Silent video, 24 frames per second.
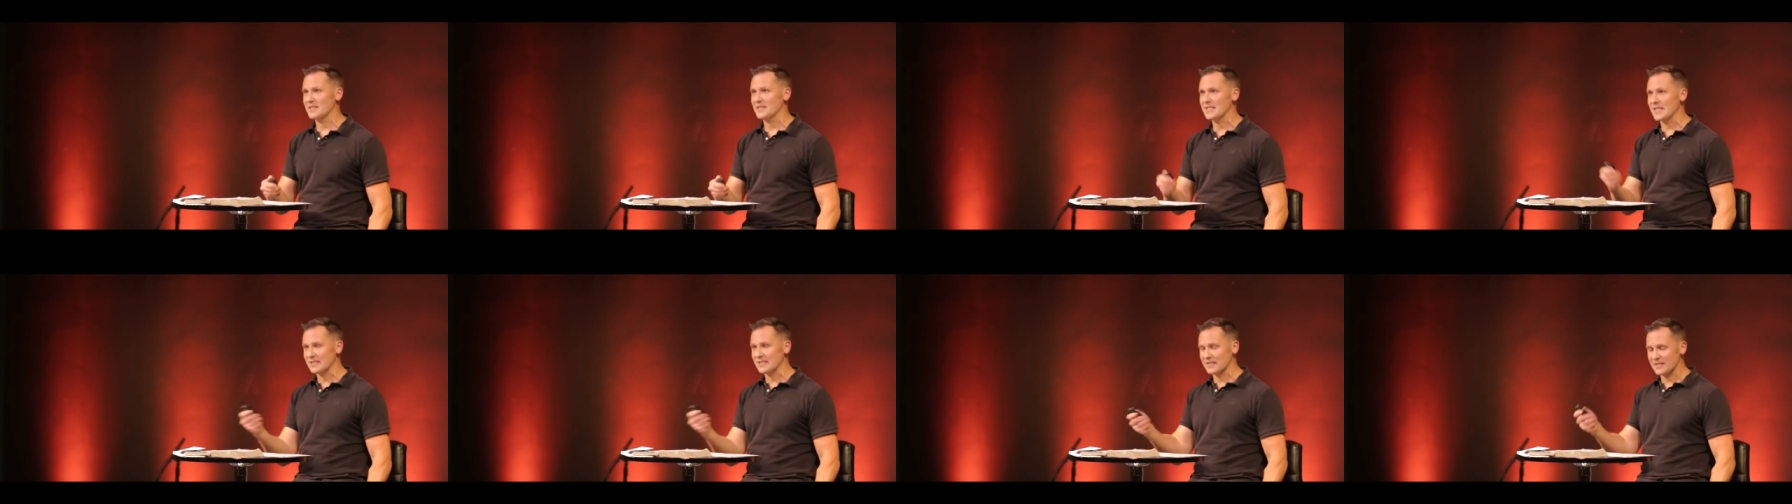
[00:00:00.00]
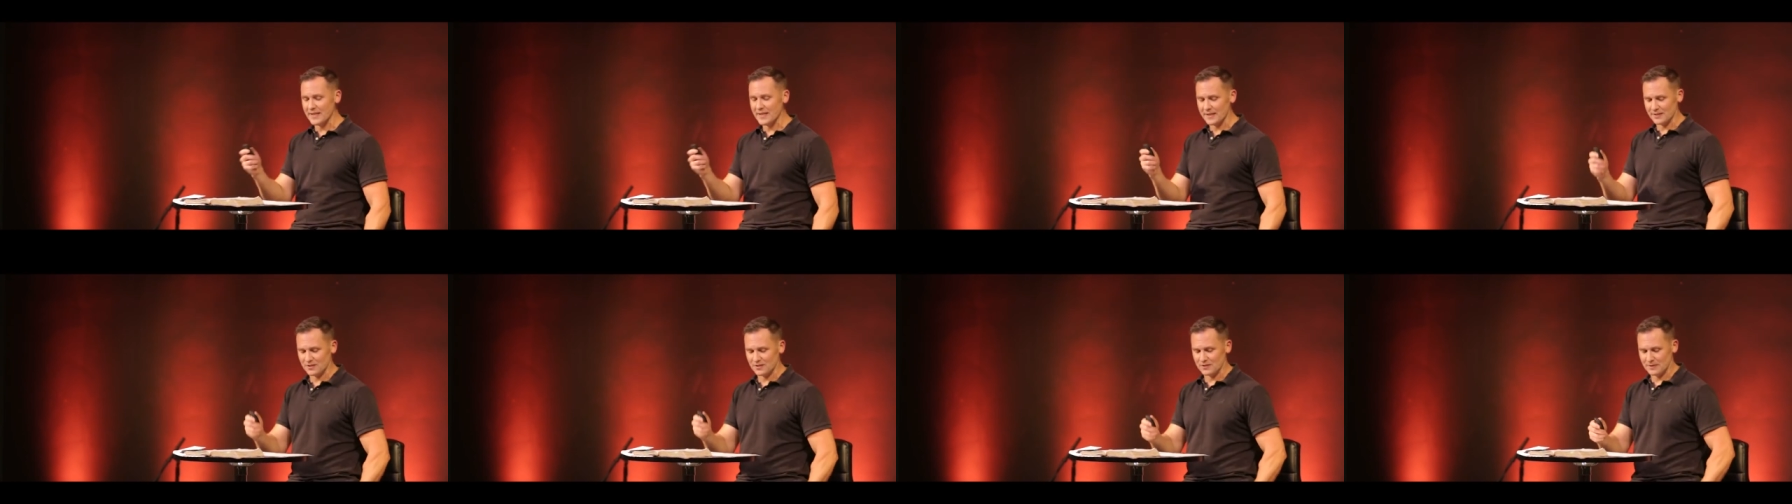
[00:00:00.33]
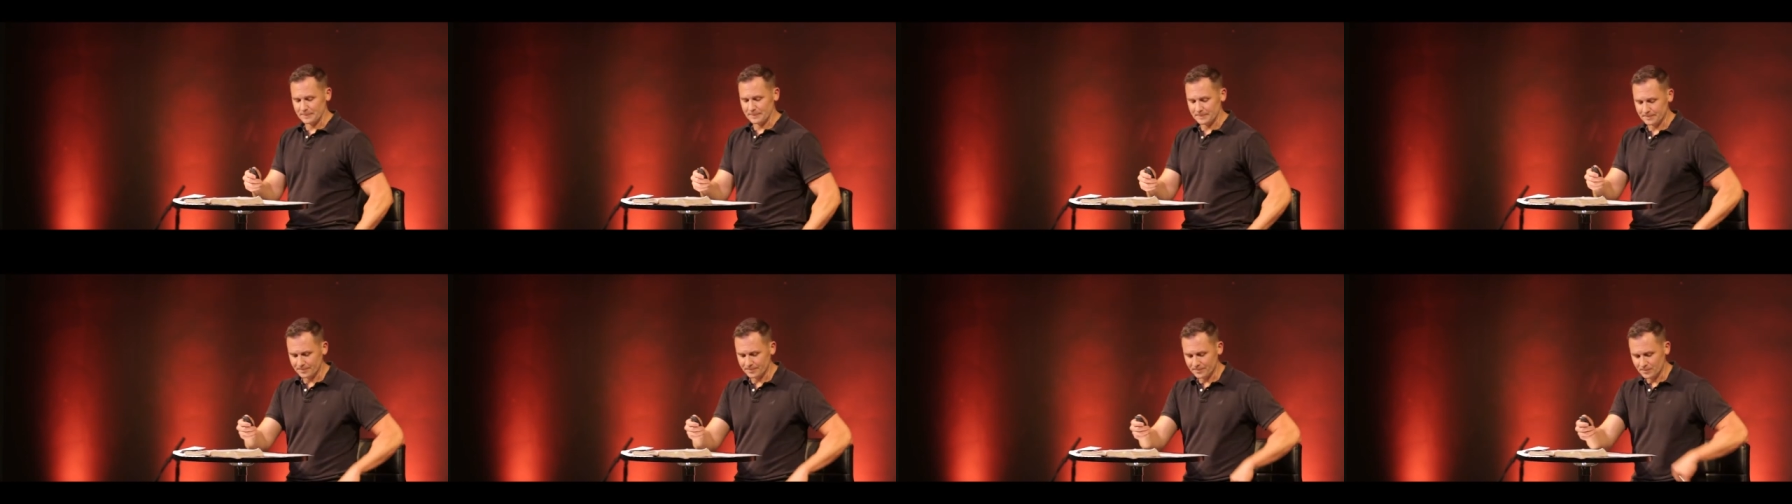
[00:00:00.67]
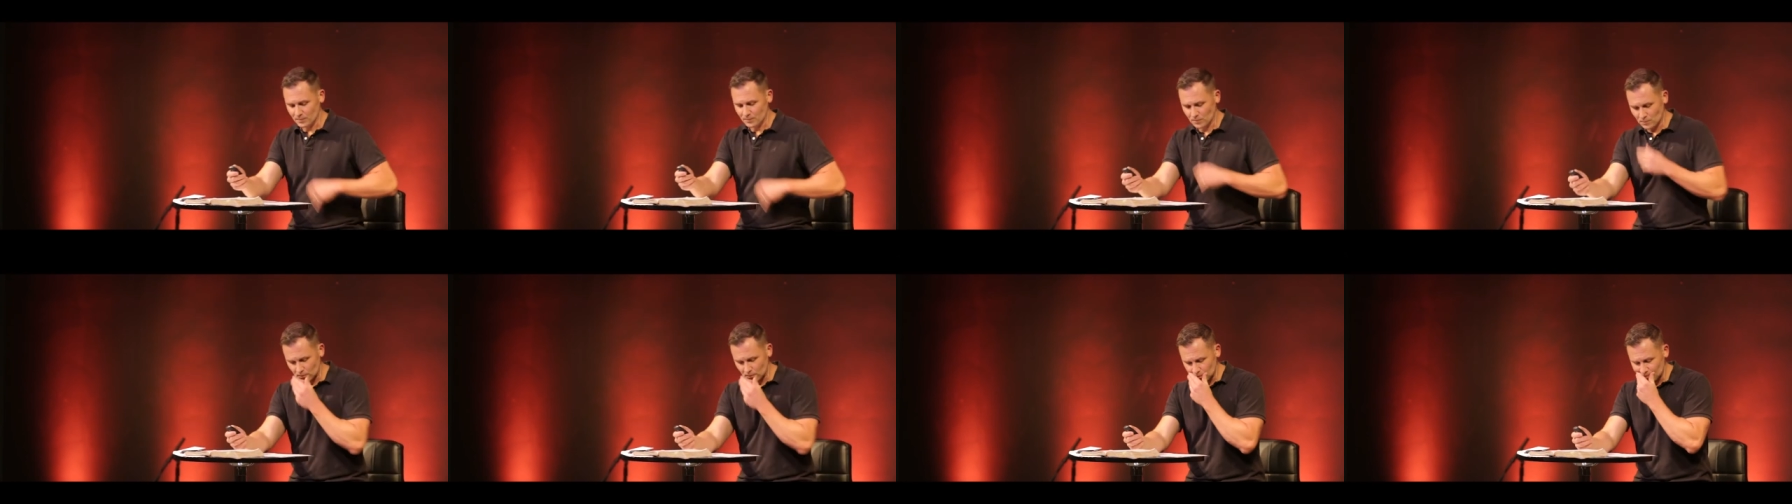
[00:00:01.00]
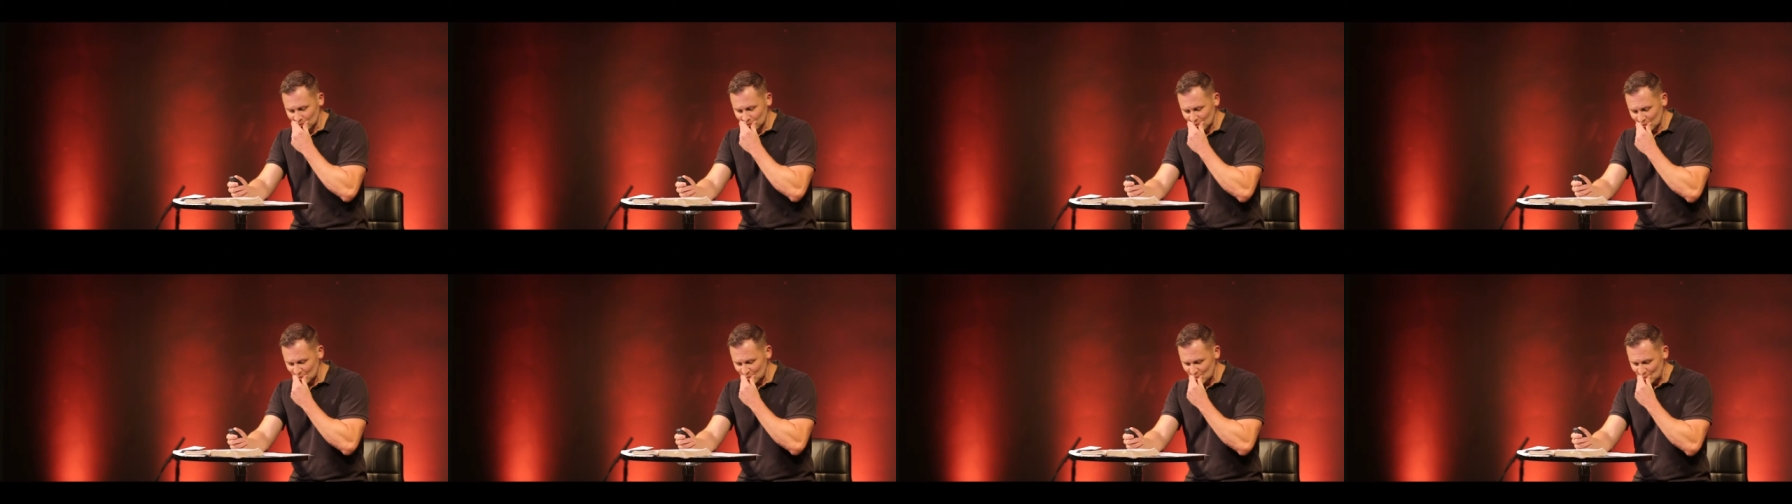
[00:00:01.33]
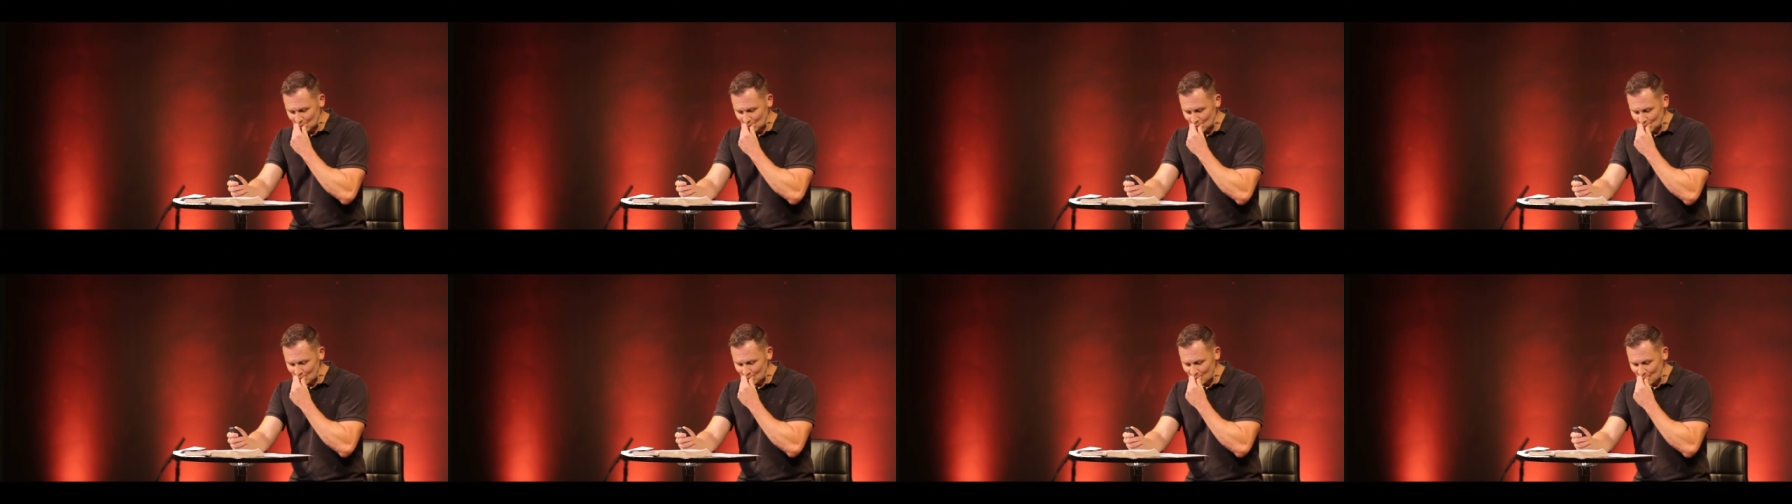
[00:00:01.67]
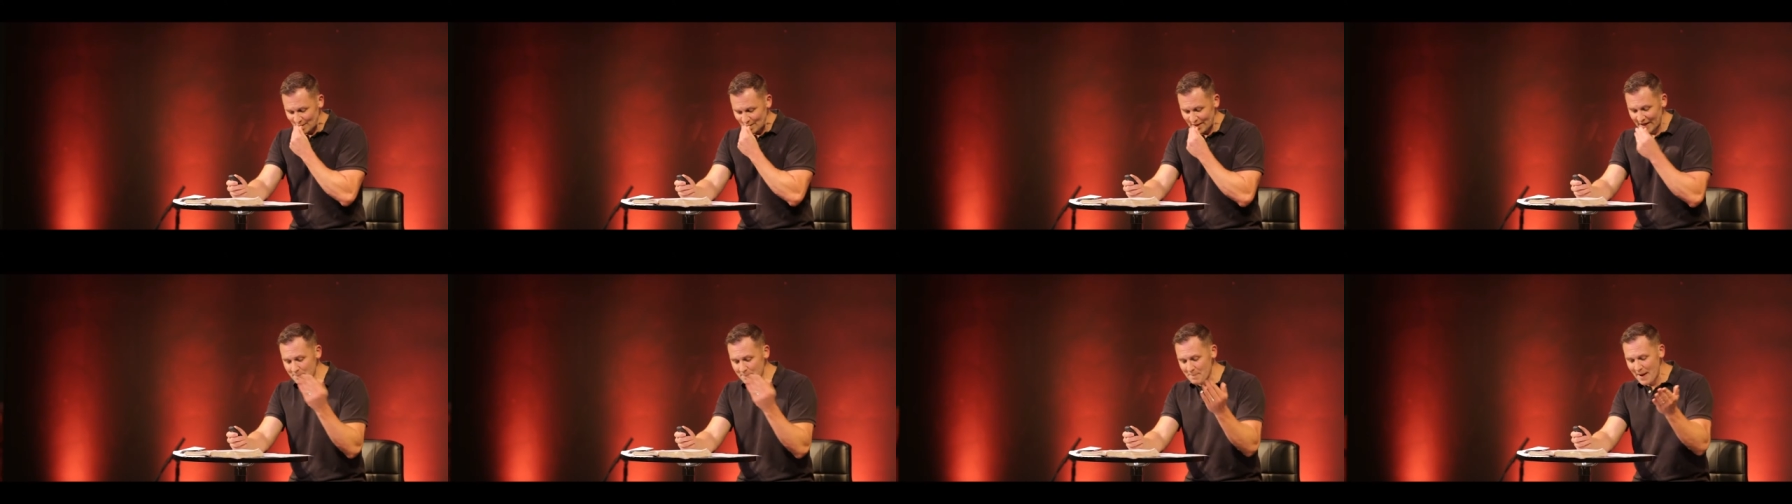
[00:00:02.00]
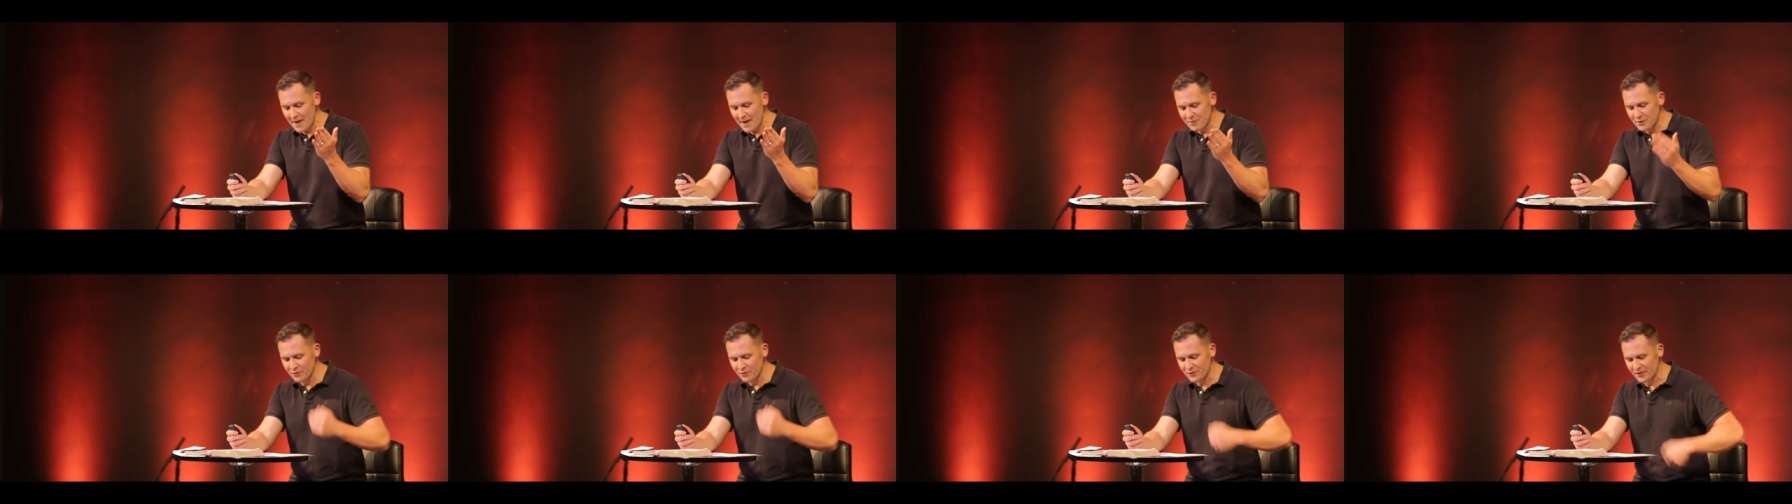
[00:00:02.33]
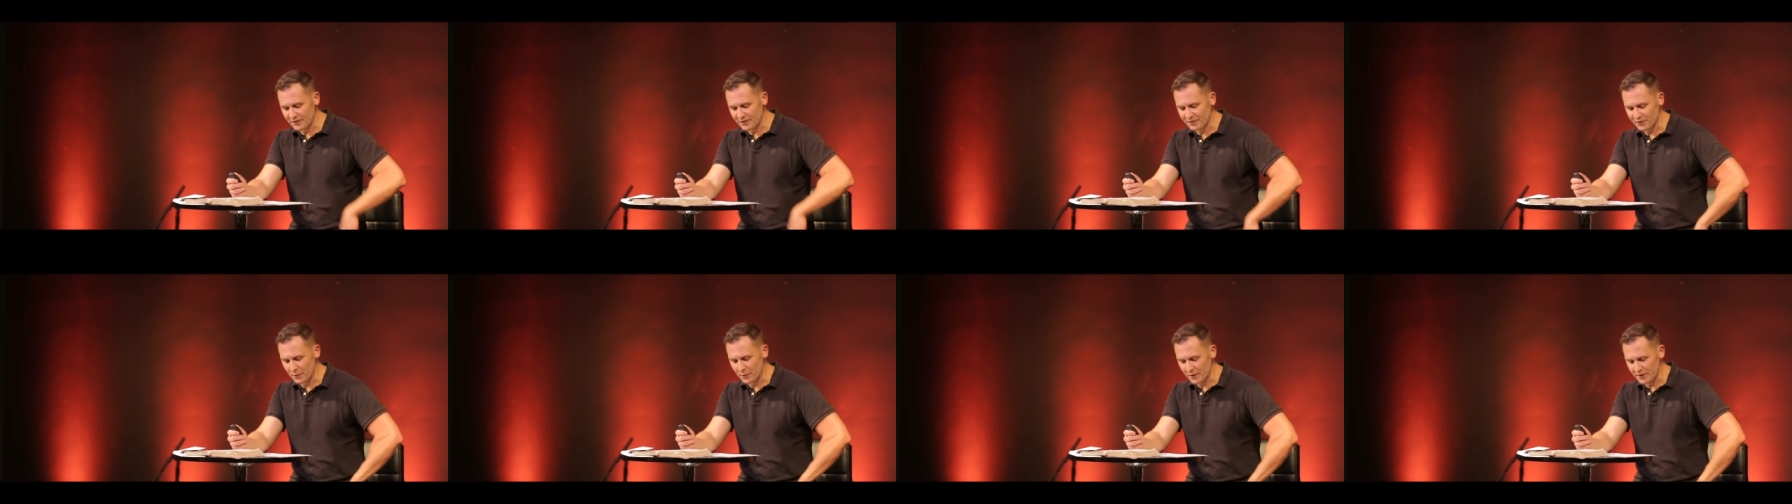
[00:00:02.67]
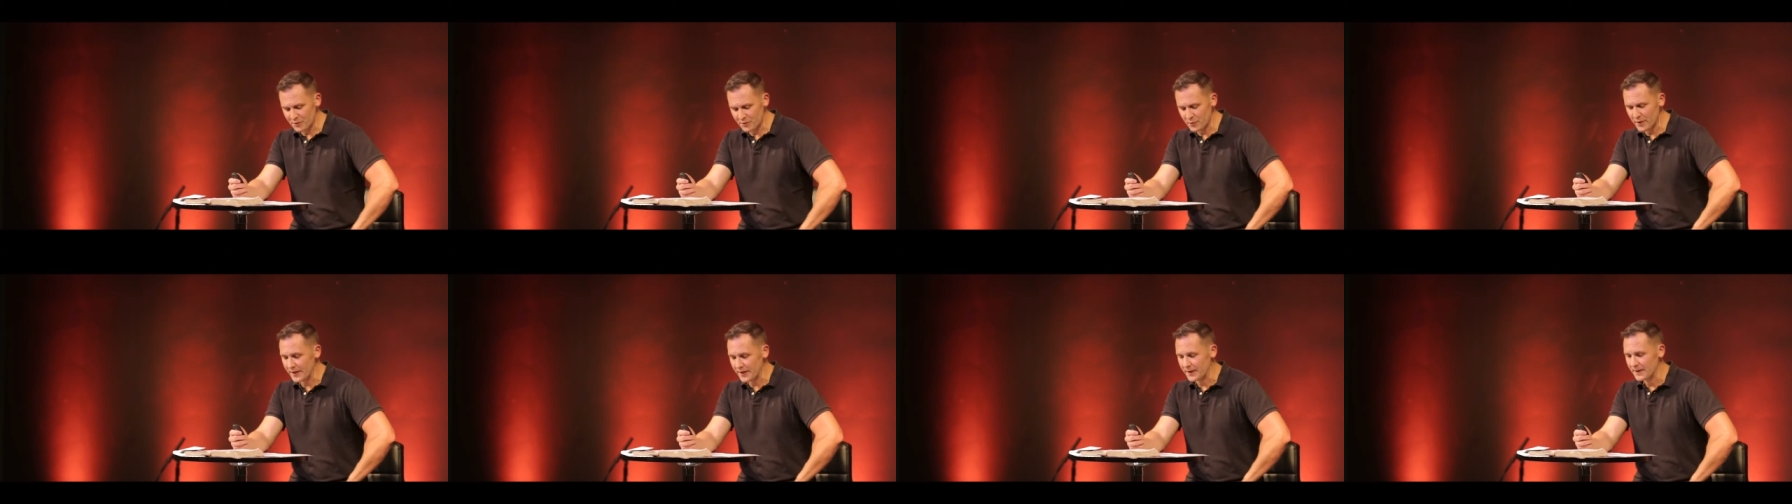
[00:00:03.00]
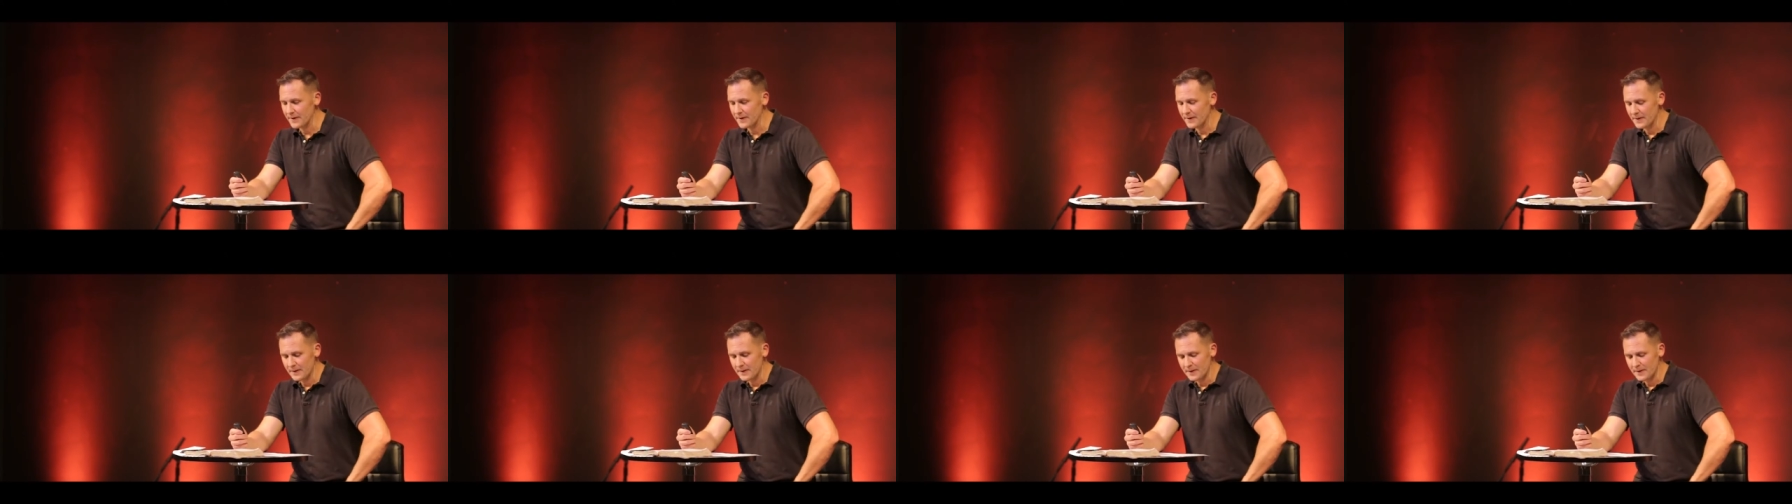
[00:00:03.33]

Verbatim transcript: says this in Matthew 6:33.